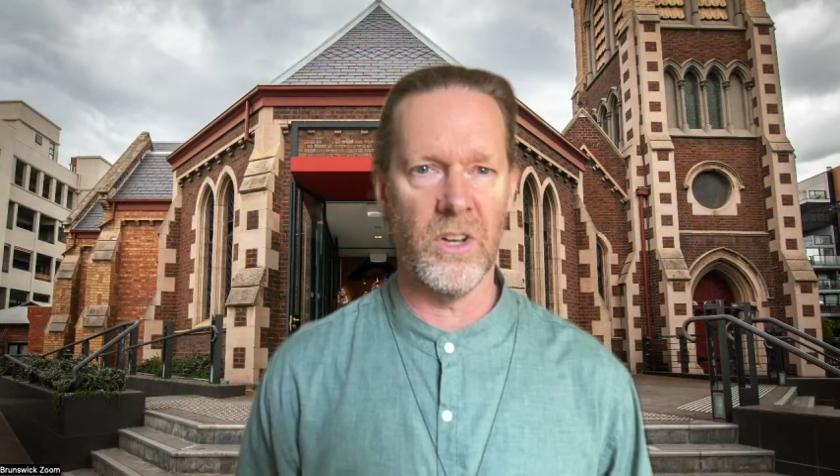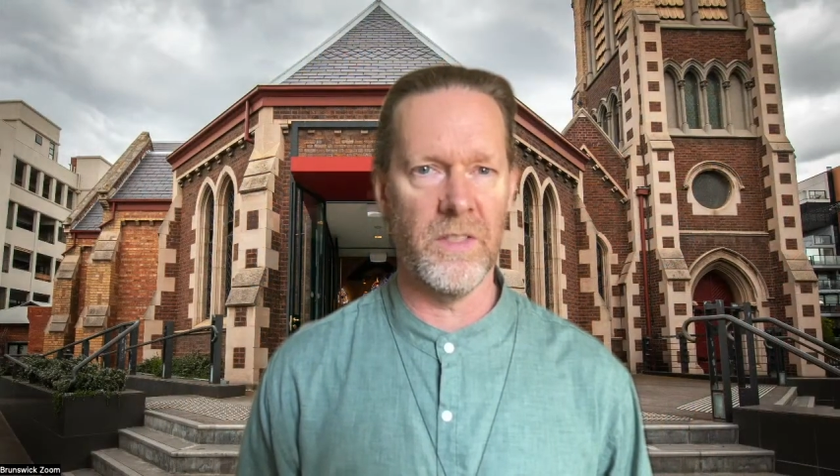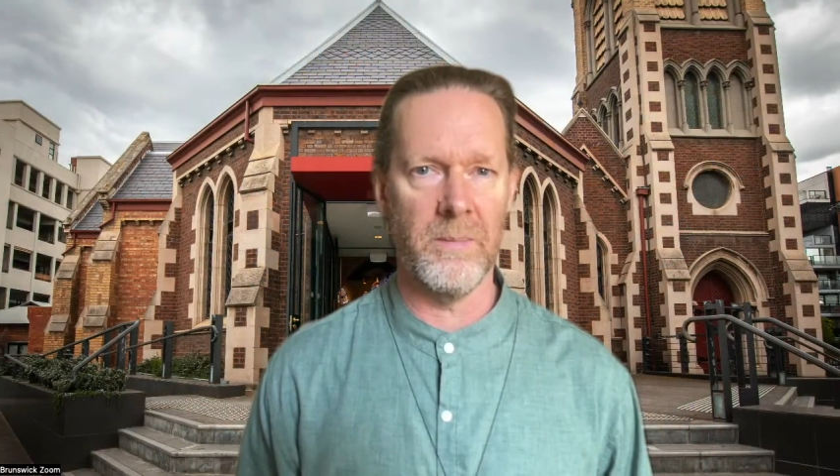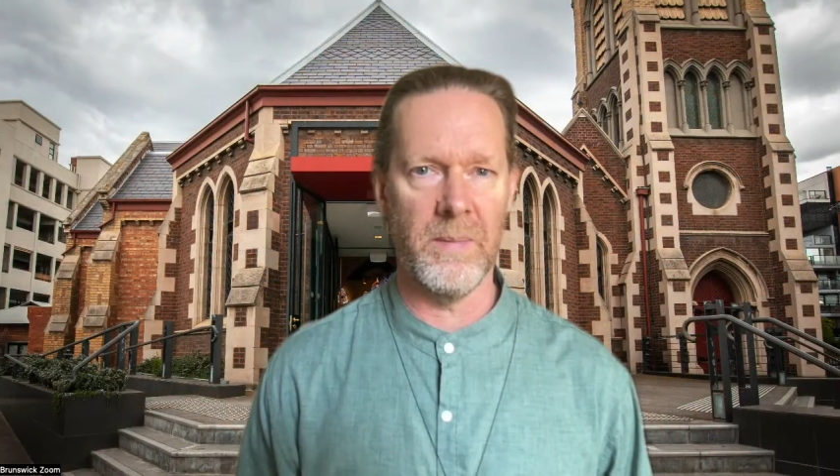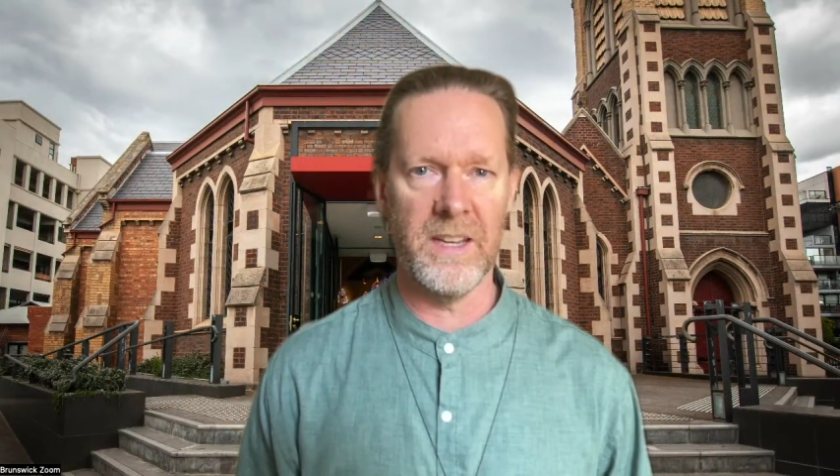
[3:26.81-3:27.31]
on
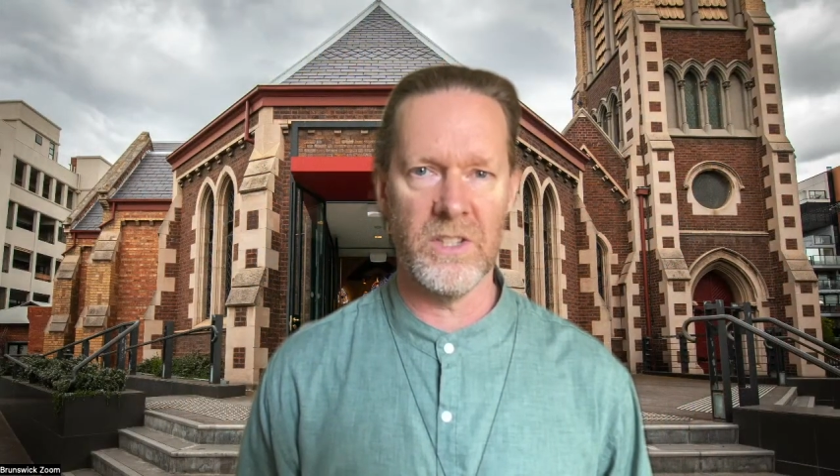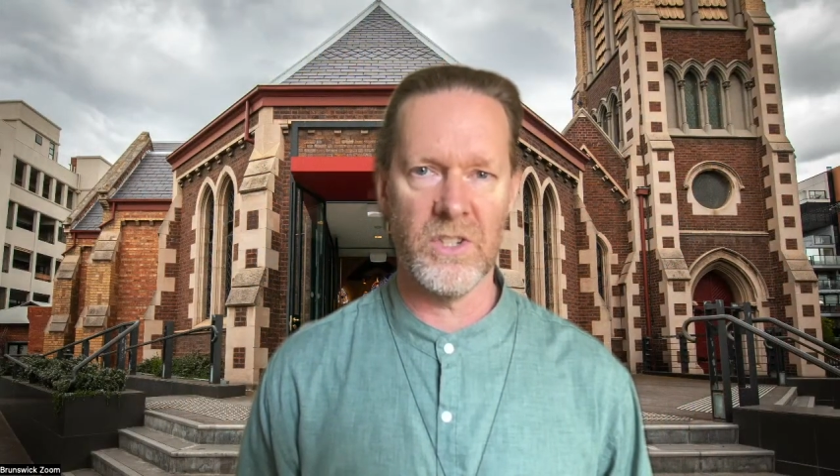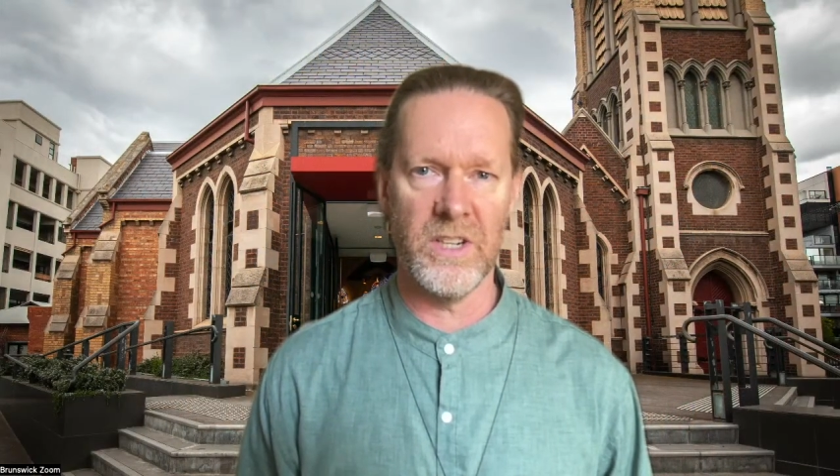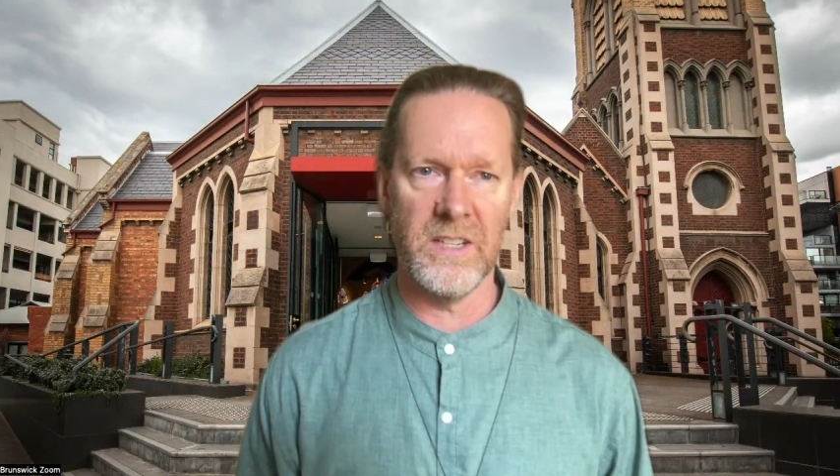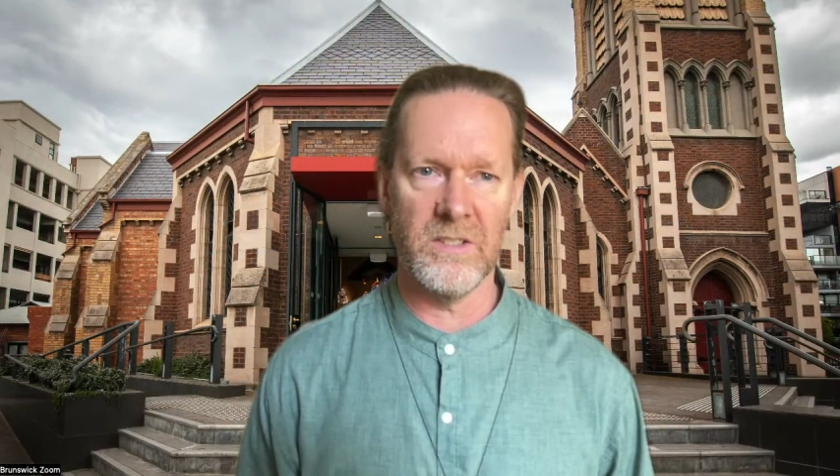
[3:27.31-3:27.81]
the main
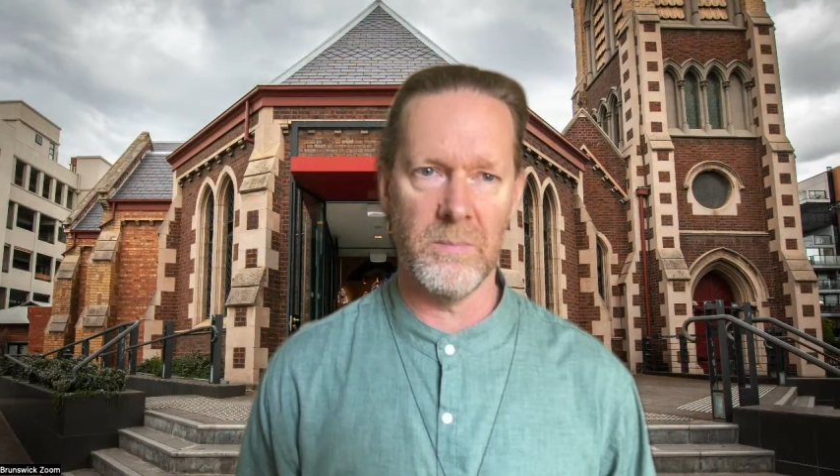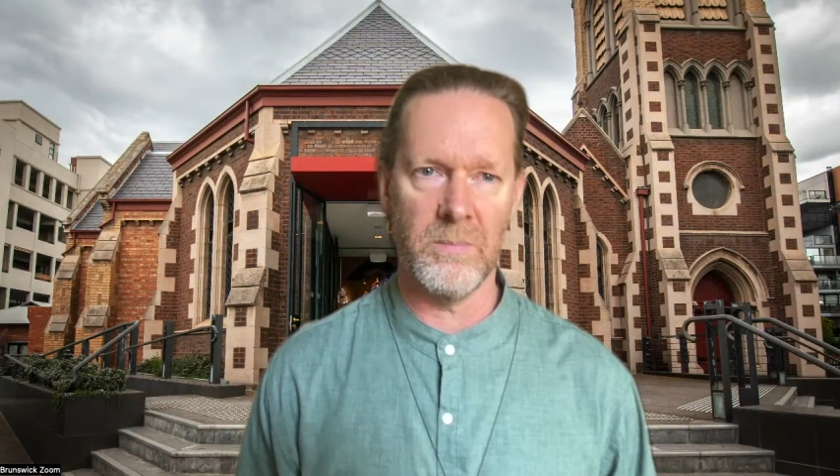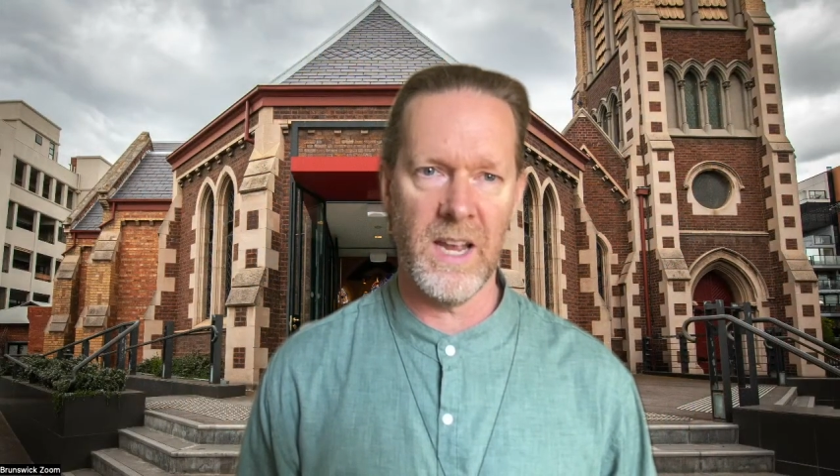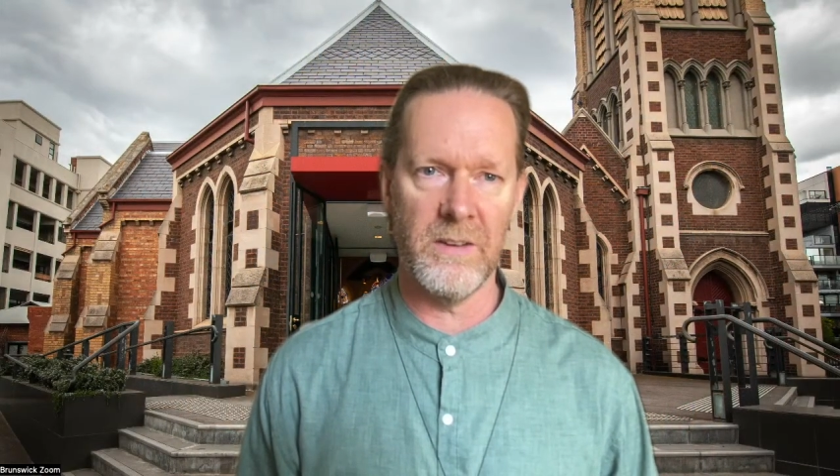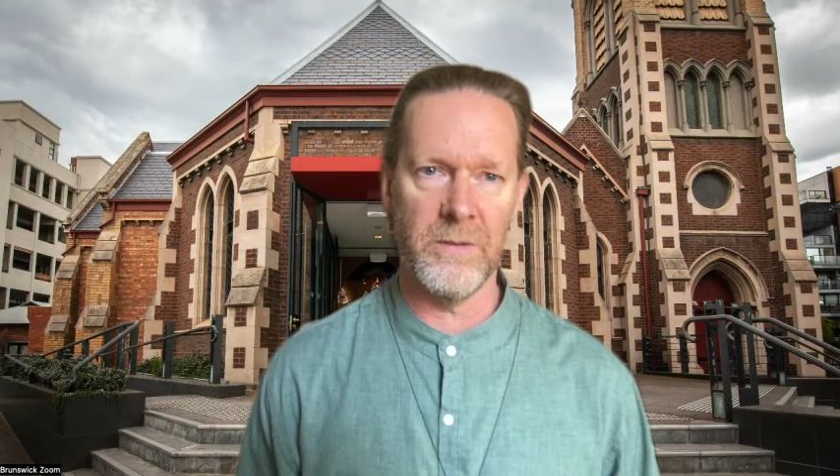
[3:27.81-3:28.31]
street to
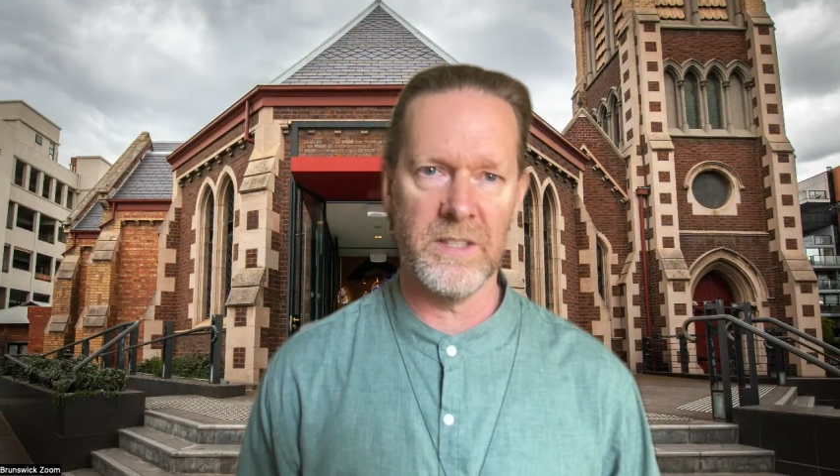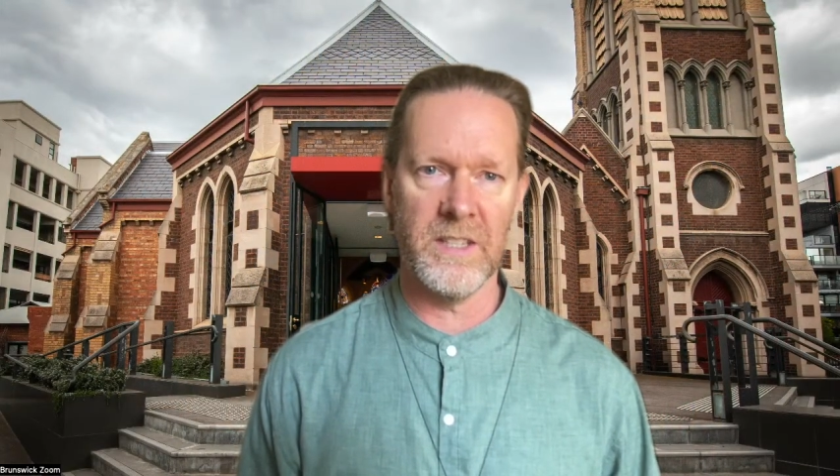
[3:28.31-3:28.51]
pray for the